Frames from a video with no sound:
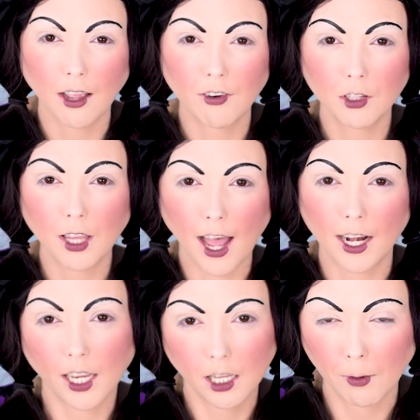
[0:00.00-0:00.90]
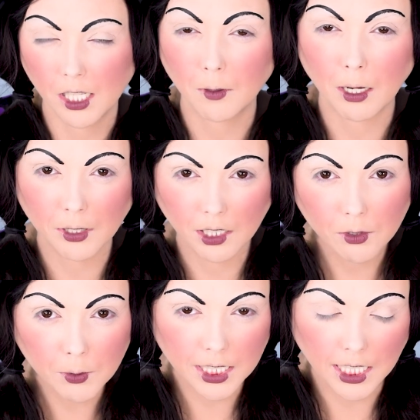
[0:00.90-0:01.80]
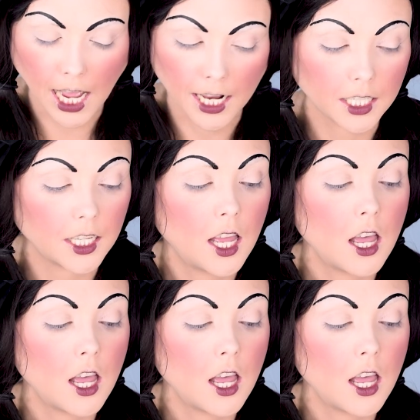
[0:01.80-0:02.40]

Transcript: I've heard the attic in the basement. I believe it was the attic.